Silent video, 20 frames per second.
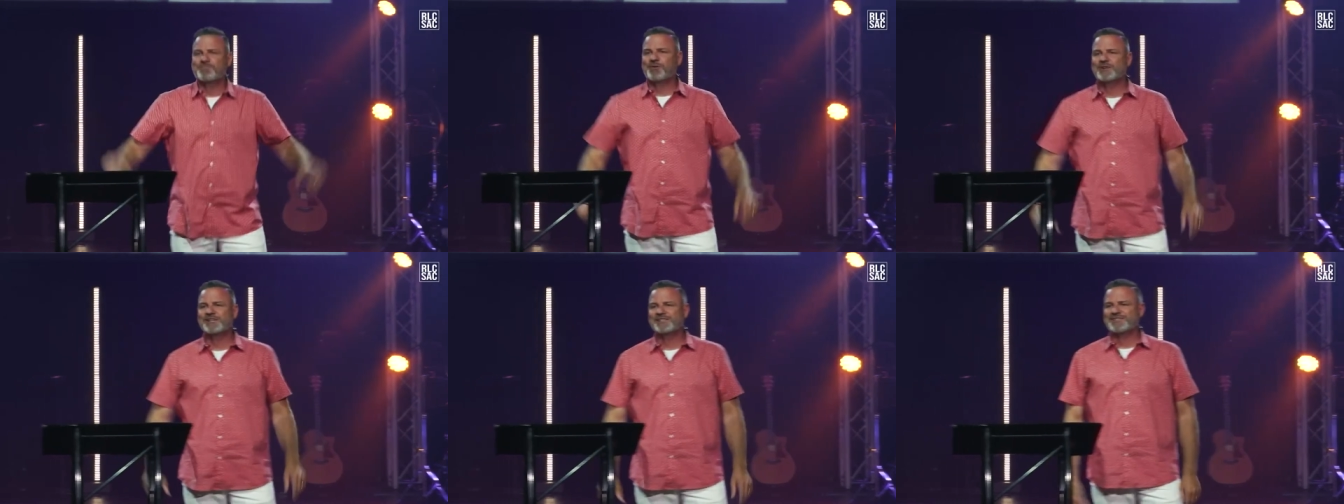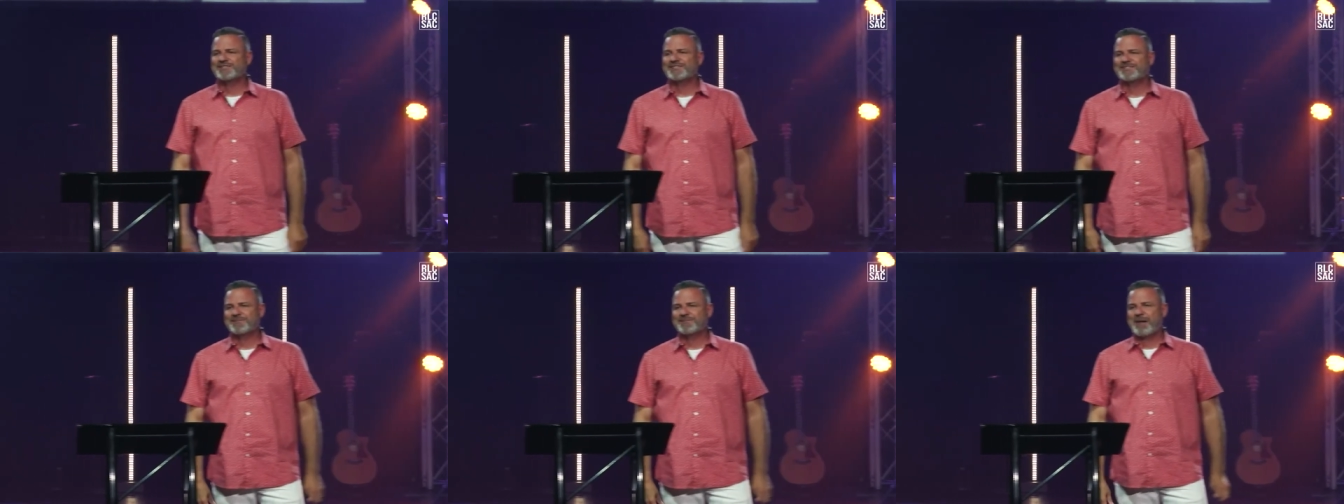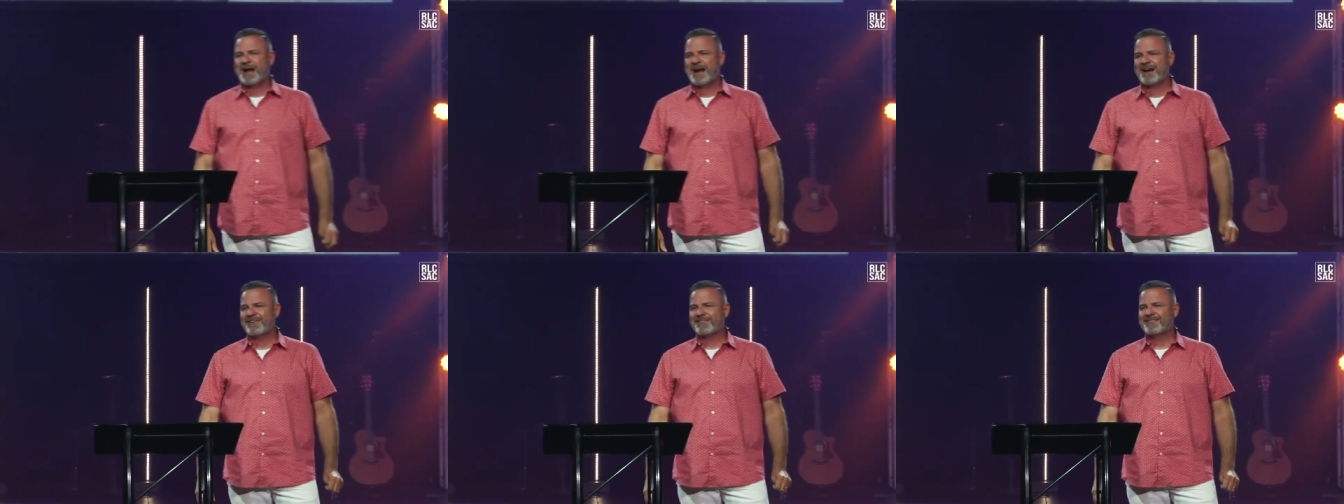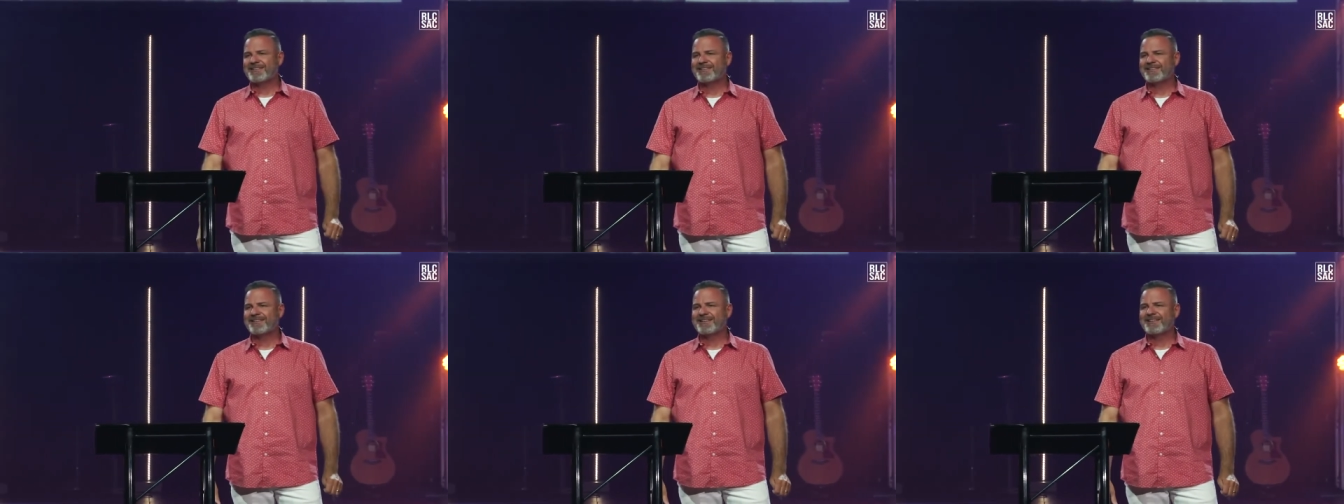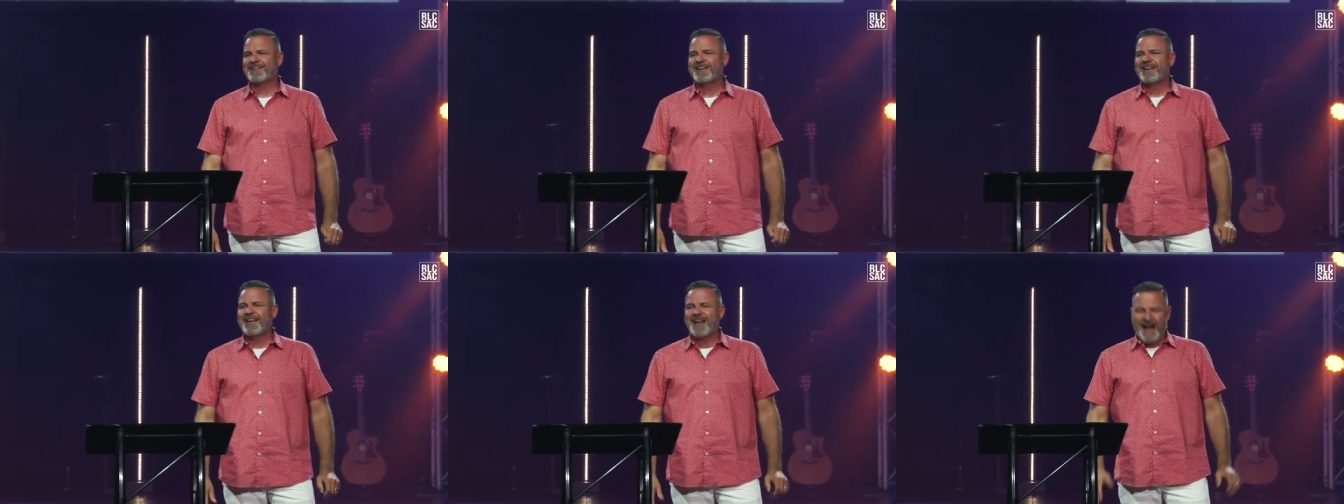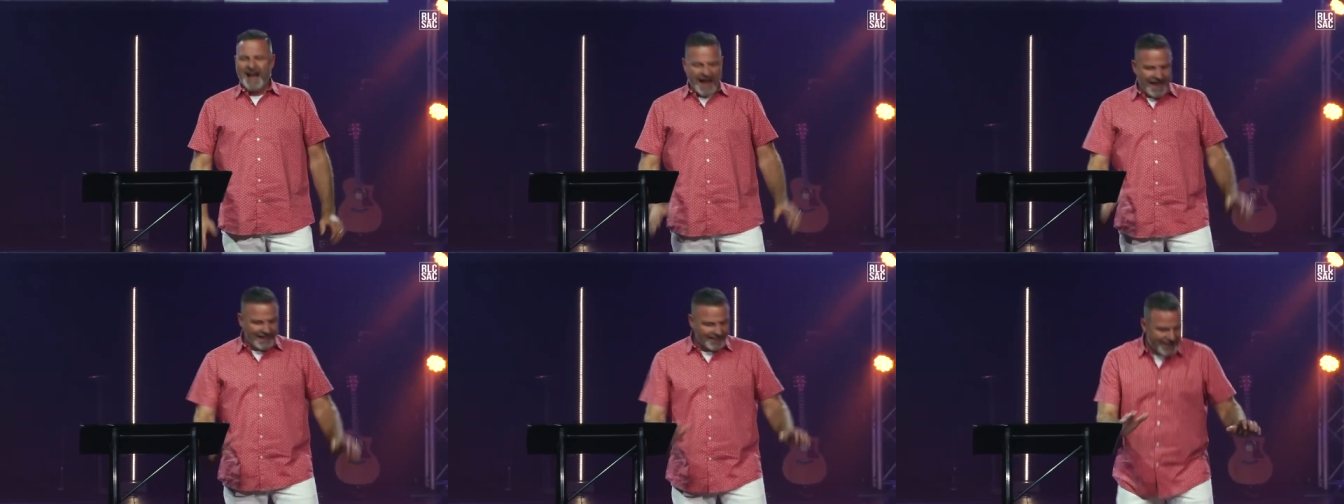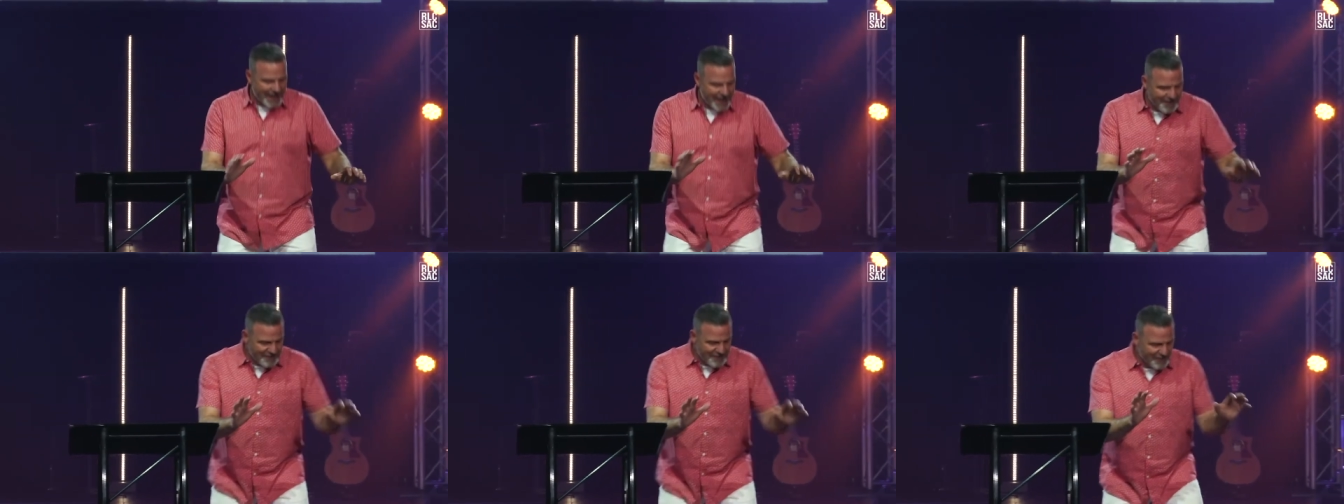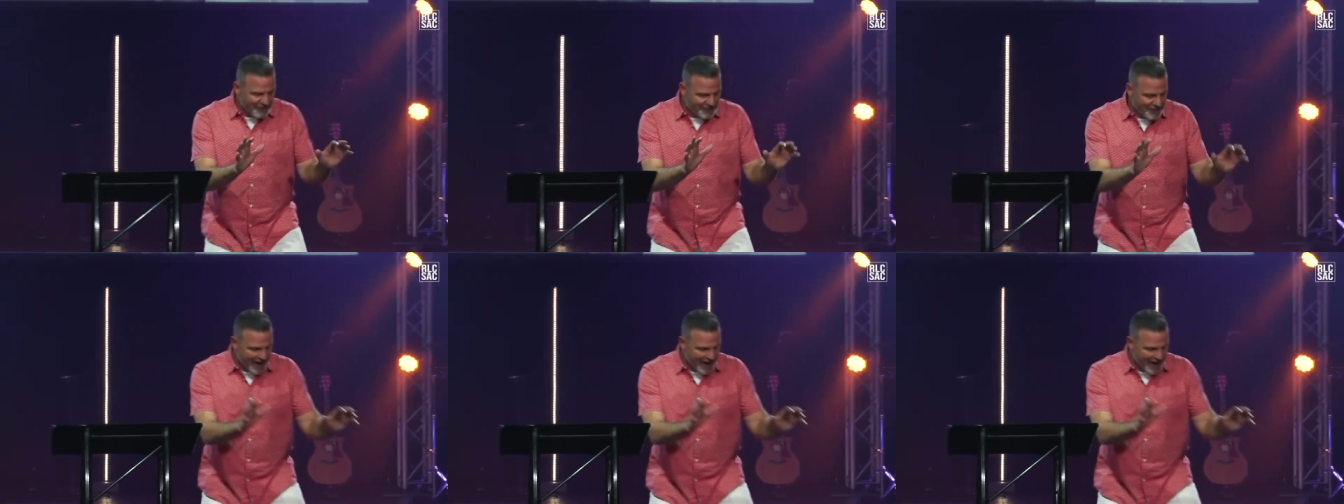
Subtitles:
preaches about. I love to